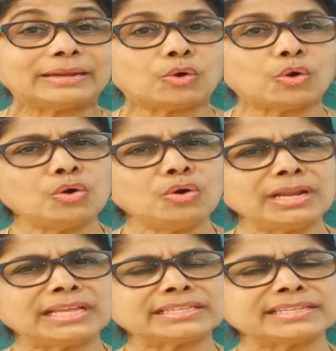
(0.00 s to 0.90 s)
All
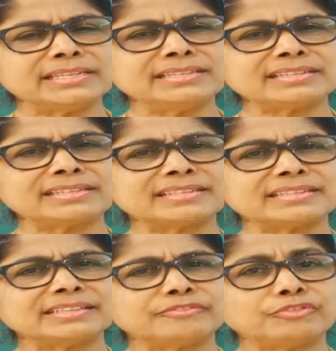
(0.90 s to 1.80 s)
lessons
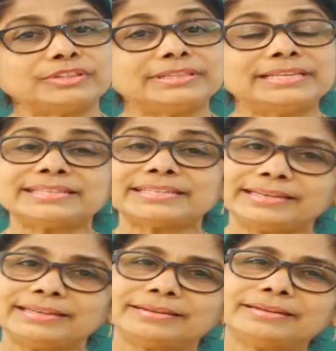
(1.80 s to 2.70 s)
for this
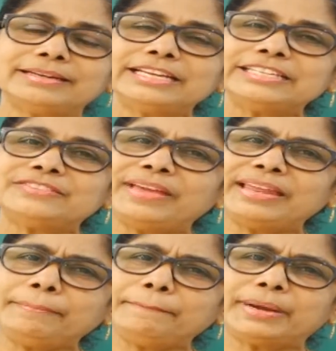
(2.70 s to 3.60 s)
year is
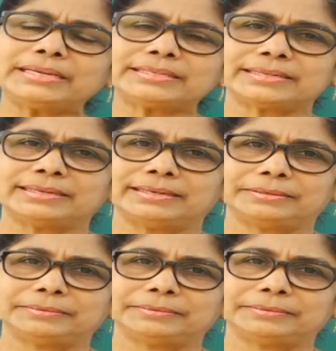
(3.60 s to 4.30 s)
very personal.